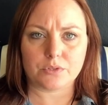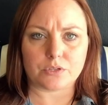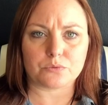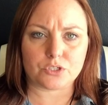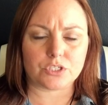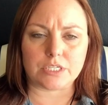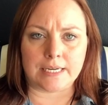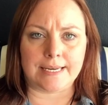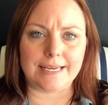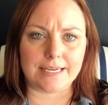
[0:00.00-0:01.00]
there was just
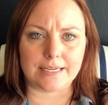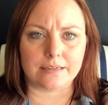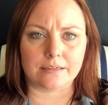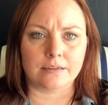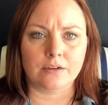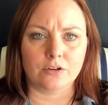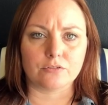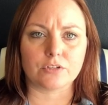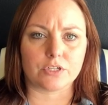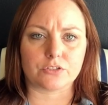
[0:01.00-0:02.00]
a need
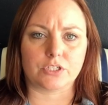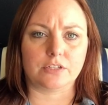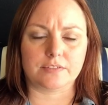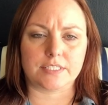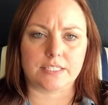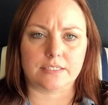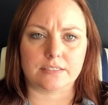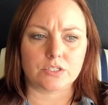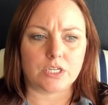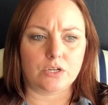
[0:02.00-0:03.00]
for their
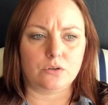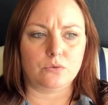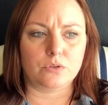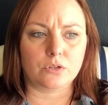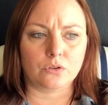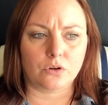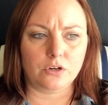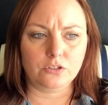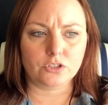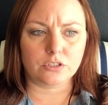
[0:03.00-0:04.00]
services. So the
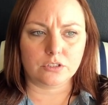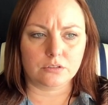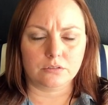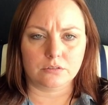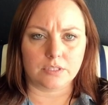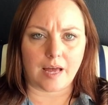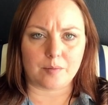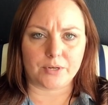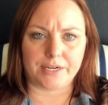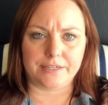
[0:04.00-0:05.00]
larger
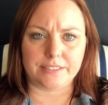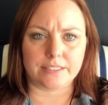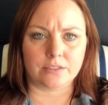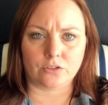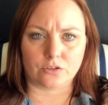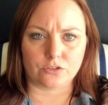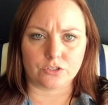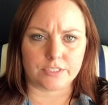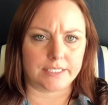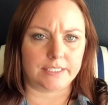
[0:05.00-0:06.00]
libraries in the
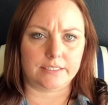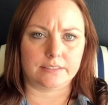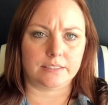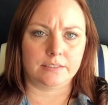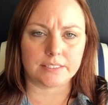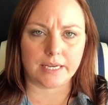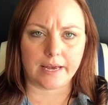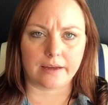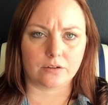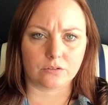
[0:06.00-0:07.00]
larger cities,
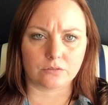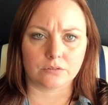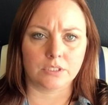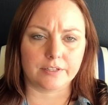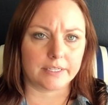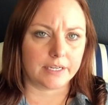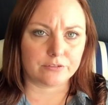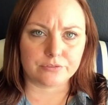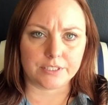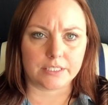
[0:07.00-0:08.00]
Seattle,
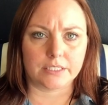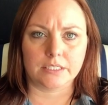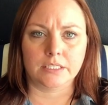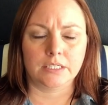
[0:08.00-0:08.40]
Philadelphia,